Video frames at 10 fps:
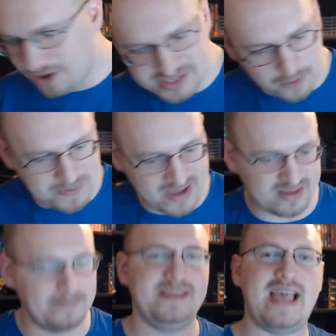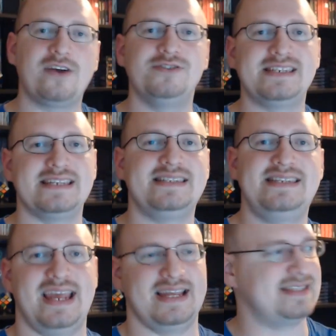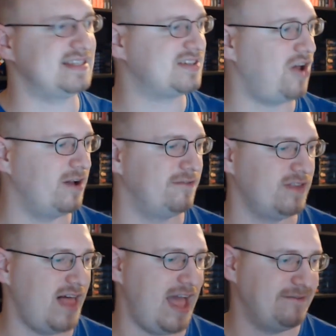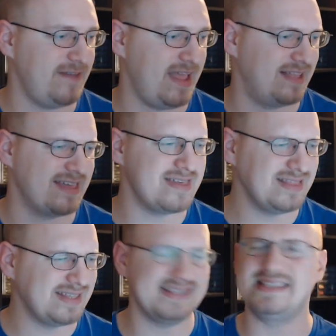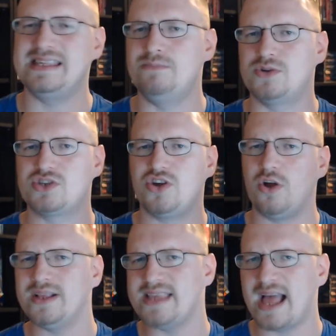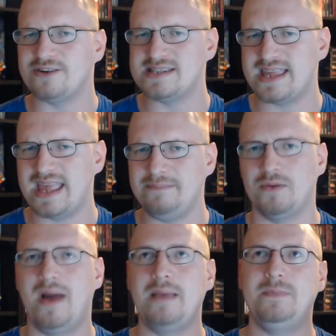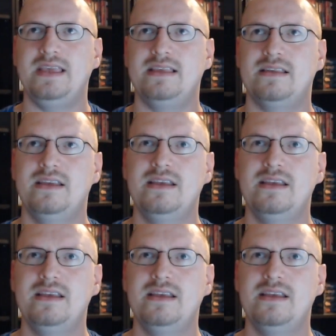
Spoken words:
also picked up Yakuza 6, The Song of Life. And I think this is the most current Yakuza game. There might be...